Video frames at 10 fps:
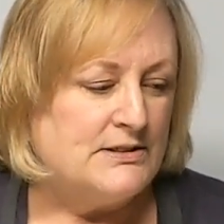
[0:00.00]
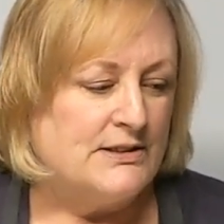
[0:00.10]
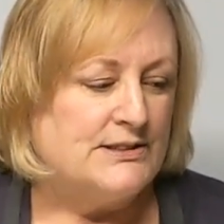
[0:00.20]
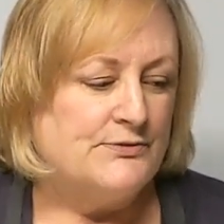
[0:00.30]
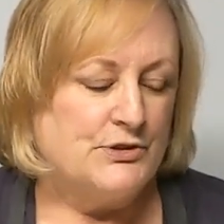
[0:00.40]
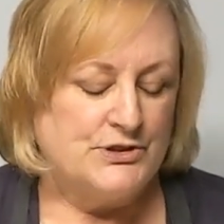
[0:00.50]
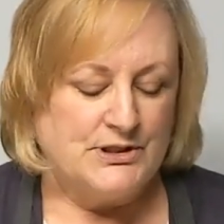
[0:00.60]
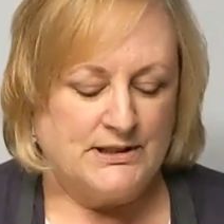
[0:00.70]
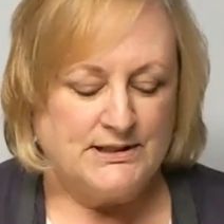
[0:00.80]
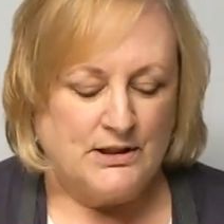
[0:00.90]
So that's the
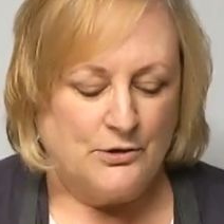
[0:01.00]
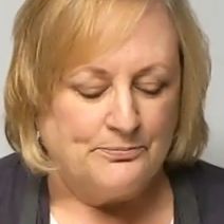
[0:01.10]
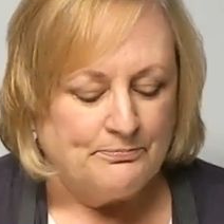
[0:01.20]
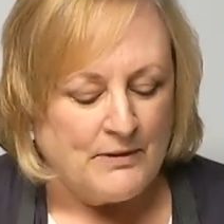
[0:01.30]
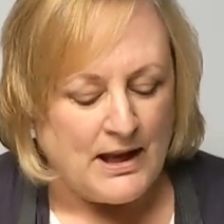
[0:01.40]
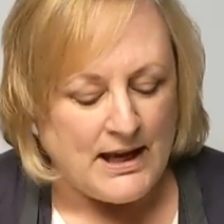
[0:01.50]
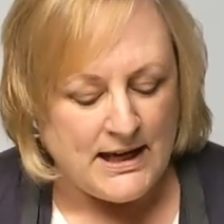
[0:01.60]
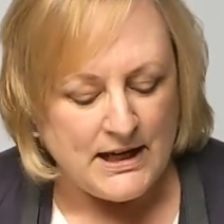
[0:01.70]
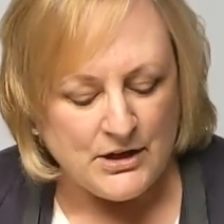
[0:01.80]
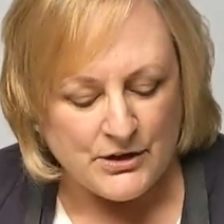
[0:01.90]
first thing to know.
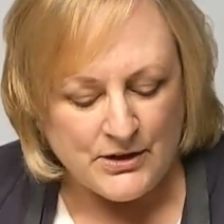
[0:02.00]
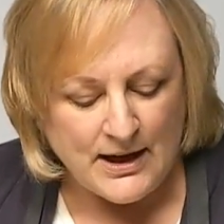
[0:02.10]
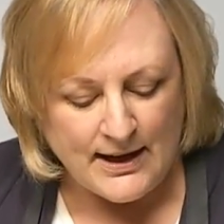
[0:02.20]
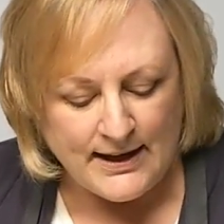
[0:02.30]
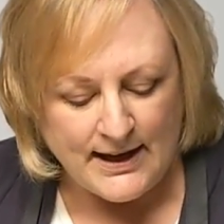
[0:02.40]
Here I